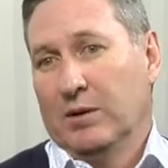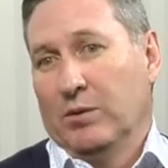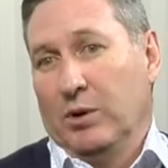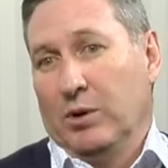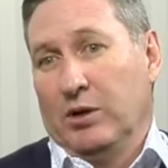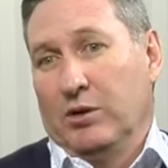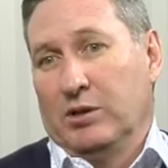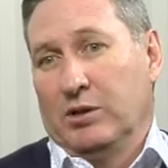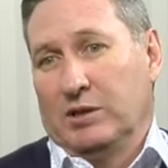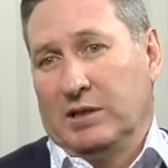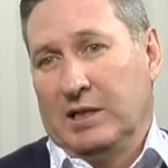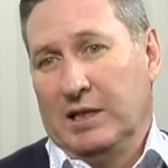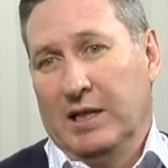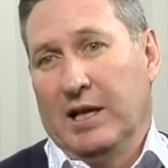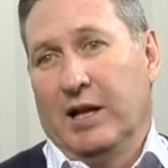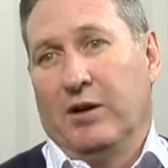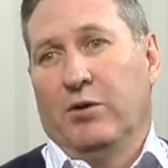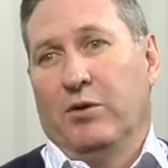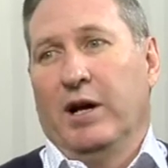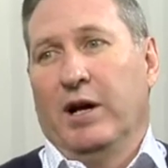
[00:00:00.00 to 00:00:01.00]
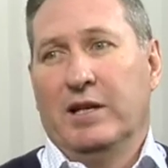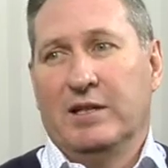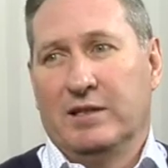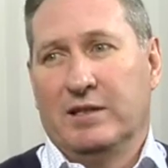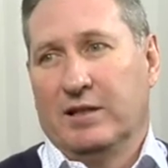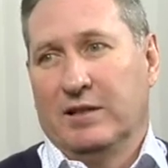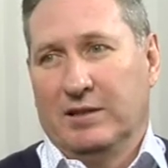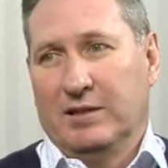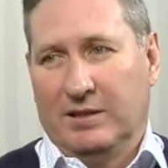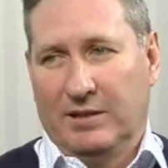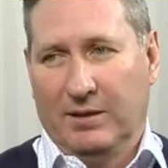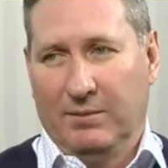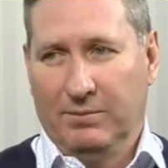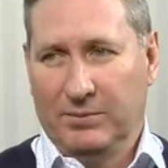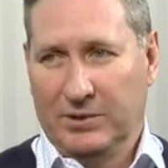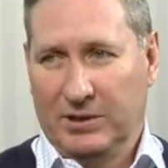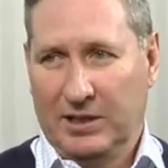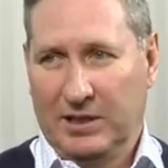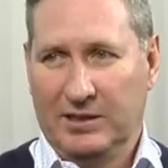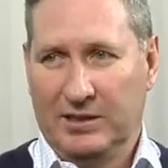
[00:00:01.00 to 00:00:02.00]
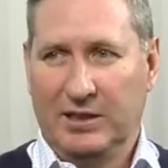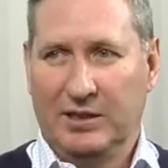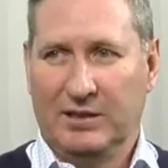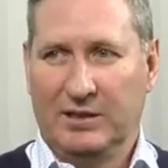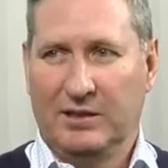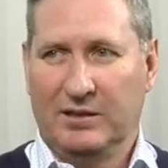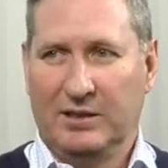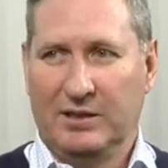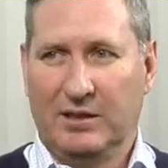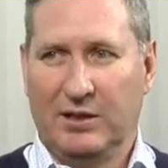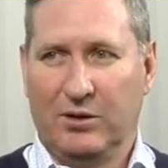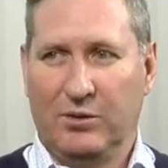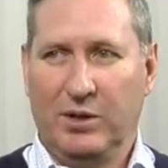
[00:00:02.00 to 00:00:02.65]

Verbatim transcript: We could see that raised some skittishness in the